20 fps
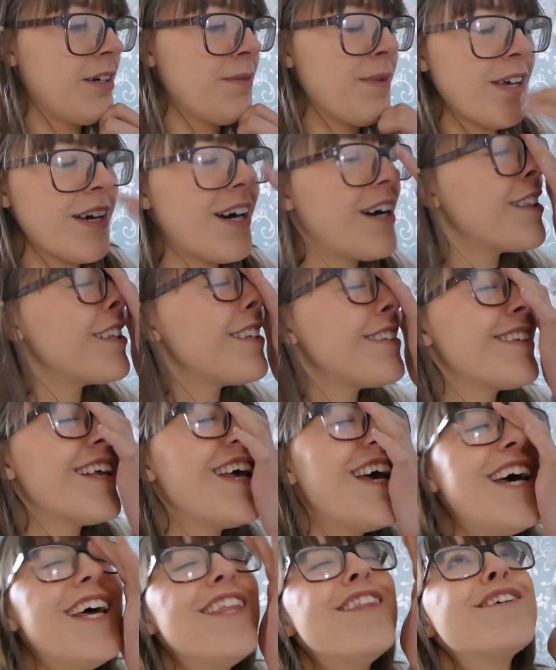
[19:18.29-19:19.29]
Oh my god,
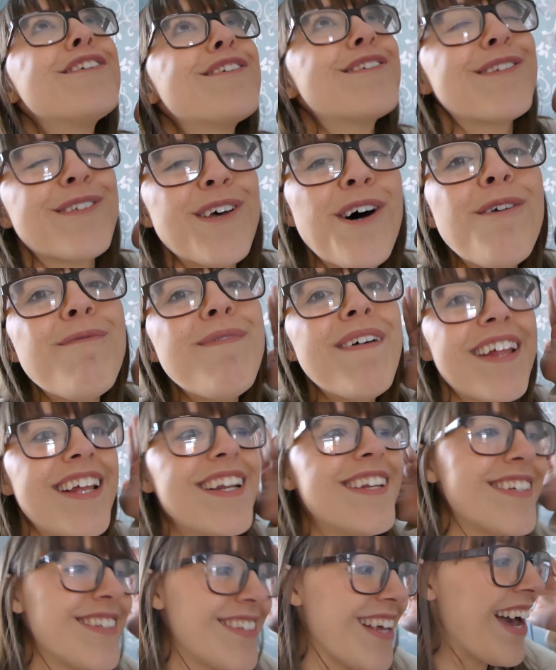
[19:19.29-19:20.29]
there's so
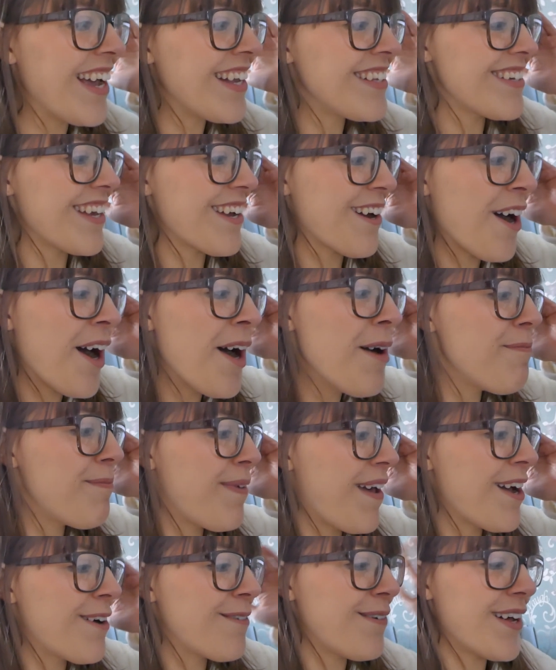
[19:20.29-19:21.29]
many designs. I can't
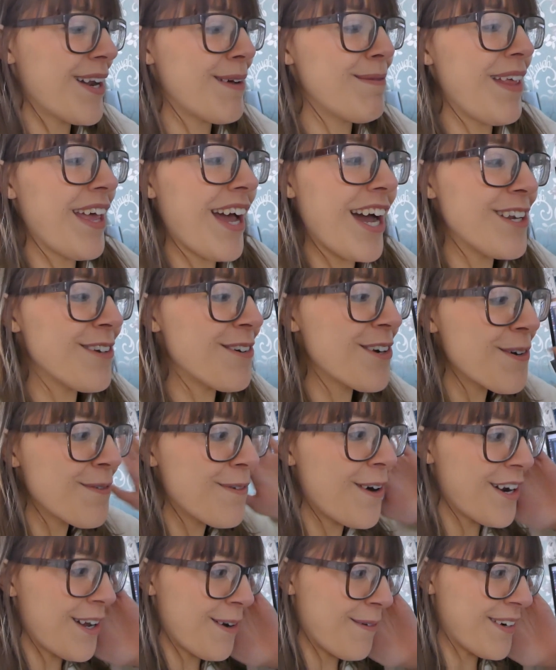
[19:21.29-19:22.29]
pick one. I'm like, I don't know
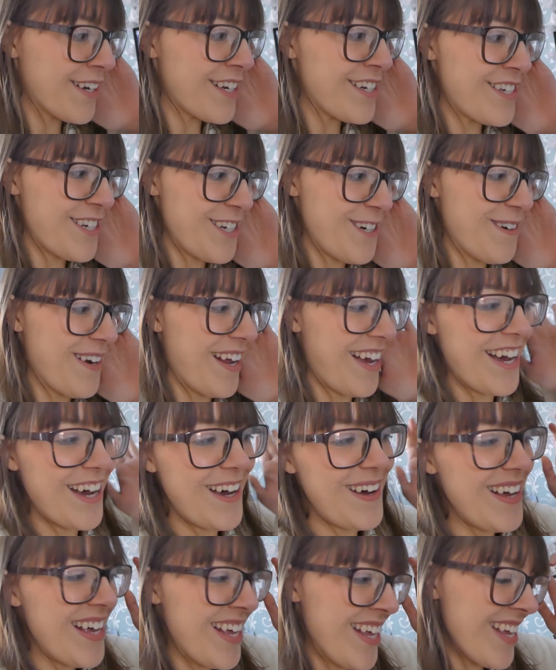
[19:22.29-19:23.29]
what I want to do
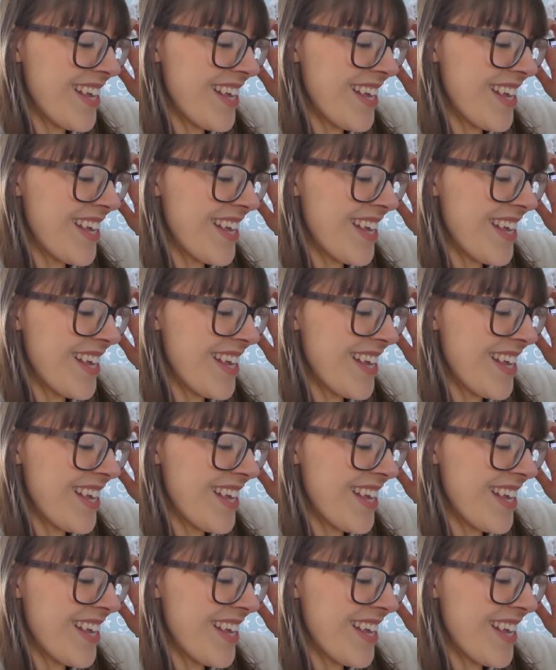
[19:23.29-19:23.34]
now.